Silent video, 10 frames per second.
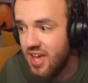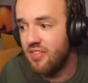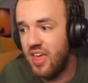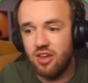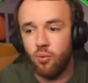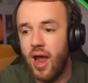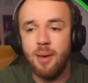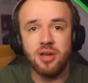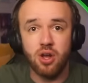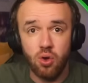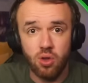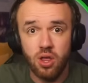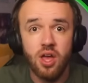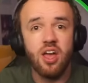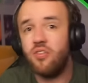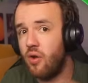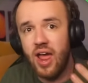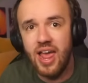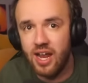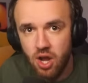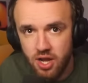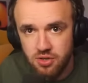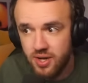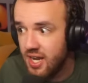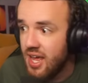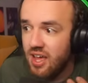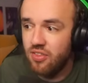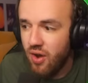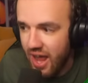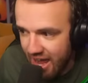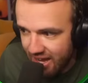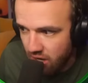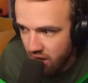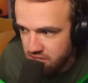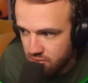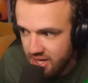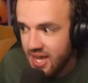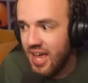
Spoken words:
they grab a goal, and they're hanging on to it, and they're hanging on to it.